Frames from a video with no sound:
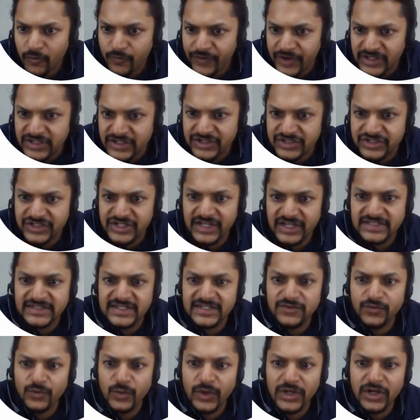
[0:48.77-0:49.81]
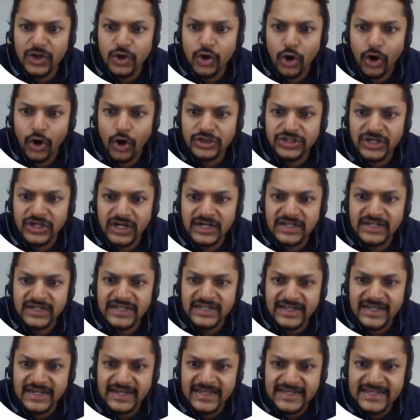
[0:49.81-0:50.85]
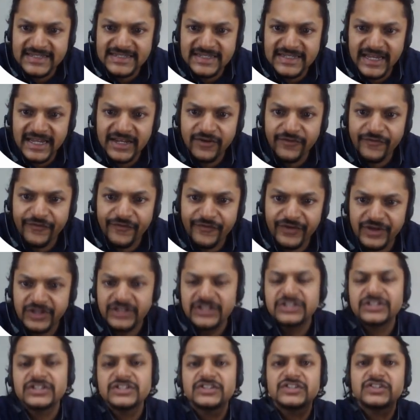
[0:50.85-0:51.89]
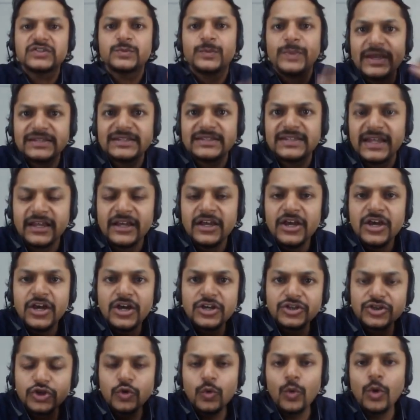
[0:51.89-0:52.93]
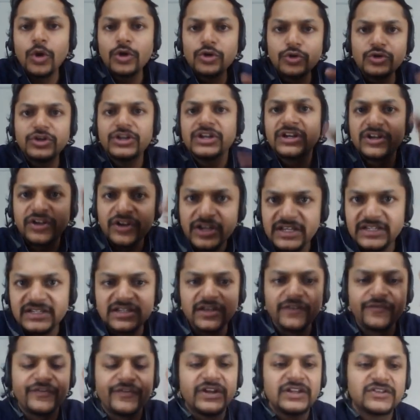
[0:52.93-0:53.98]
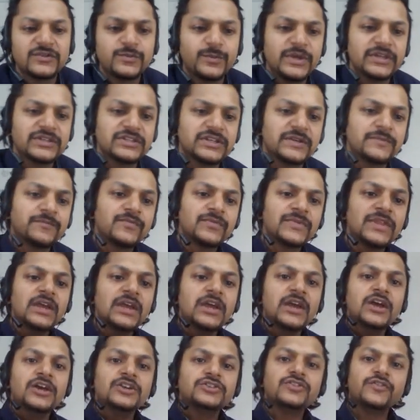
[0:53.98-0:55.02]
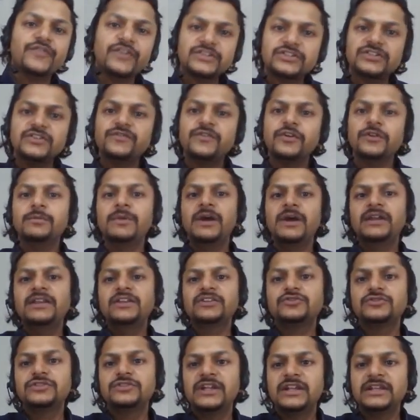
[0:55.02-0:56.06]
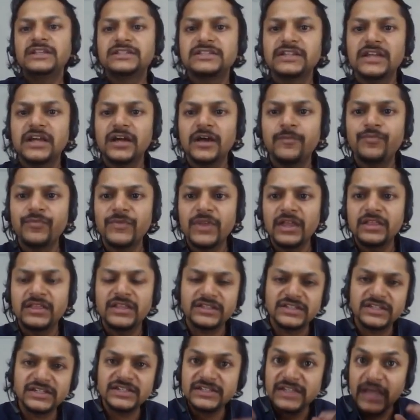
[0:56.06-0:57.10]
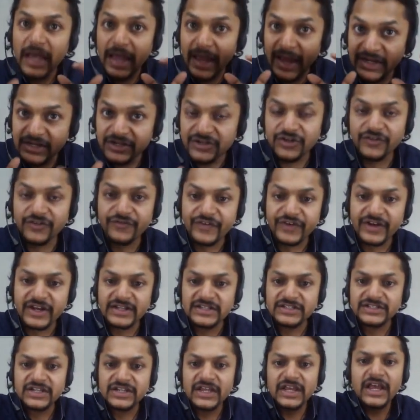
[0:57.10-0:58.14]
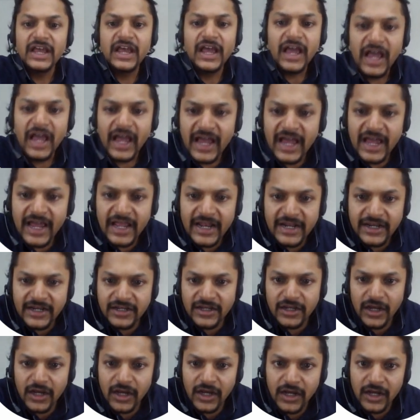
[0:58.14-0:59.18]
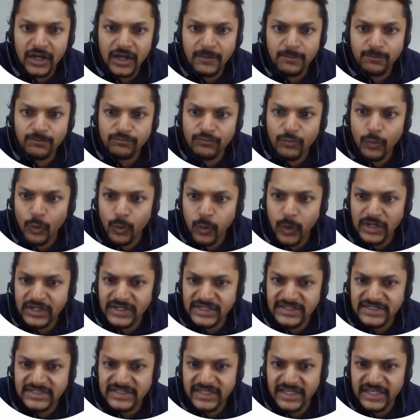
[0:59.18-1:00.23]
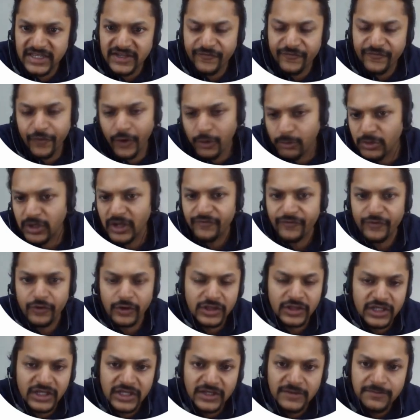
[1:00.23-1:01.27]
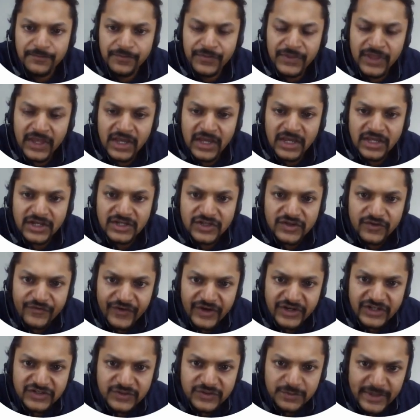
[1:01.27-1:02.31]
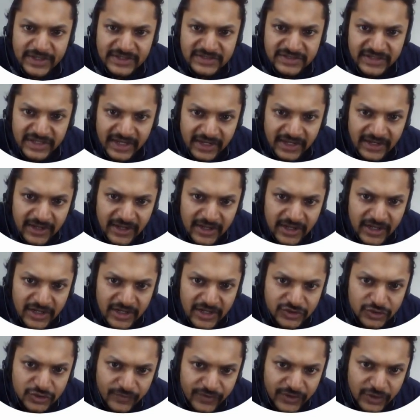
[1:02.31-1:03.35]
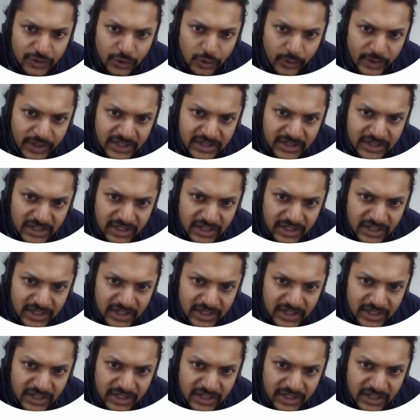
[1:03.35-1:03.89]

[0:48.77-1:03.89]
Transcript: which changes will cause a decrease in fringe spacing so you want to decrease the fringe spacing so first of all my dear students um, this is interference and um, what is the formula for the fringe spacing. So we know it,